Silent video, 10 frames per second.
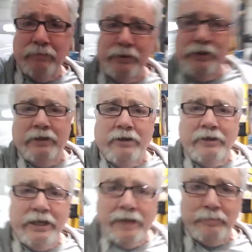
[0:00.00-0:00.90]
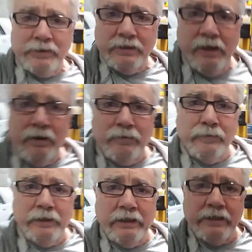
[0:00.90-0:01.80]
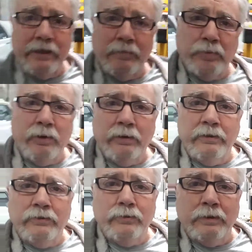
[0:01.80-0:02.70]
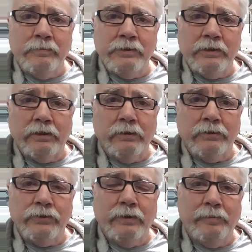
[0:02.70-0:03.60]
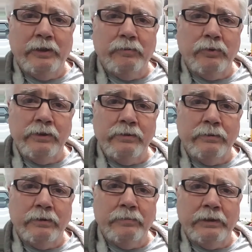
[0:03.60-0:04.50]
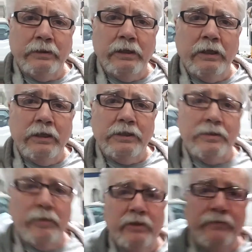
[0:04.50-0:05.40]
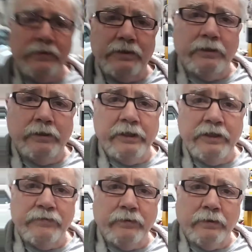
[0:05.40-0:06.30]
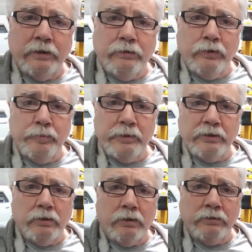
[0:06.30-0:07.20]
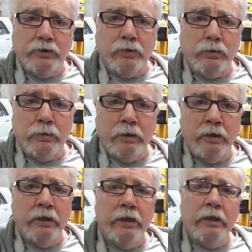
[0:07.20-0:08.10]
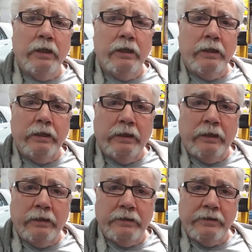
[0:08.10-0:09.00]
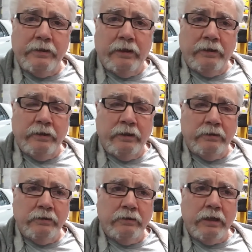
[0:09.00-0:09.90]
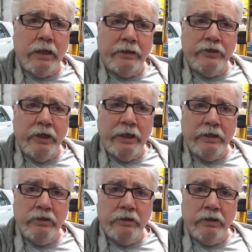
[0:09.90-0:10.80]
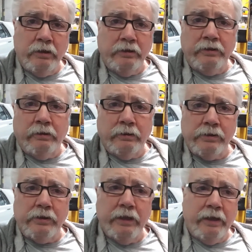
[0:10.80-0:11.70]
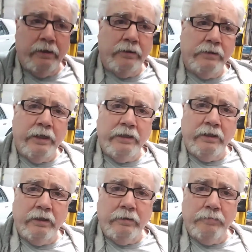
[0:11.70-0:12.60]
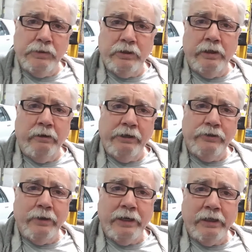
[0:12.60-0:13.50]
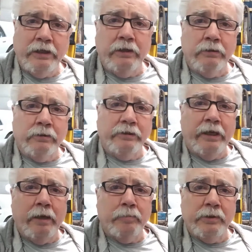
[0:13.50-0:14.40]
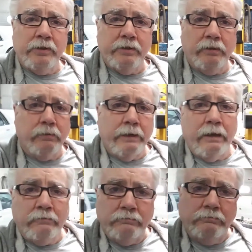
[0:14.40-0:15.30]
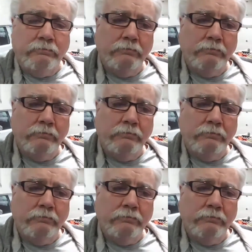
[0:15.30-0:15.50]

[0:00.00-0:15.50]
share our campus now. We lease out part of the dorms, the girls' dorm and the boys' dorm, and some other facilities for a group. It's called CORE. It's young college age and young adults that are taking missionary training here on campus to go out and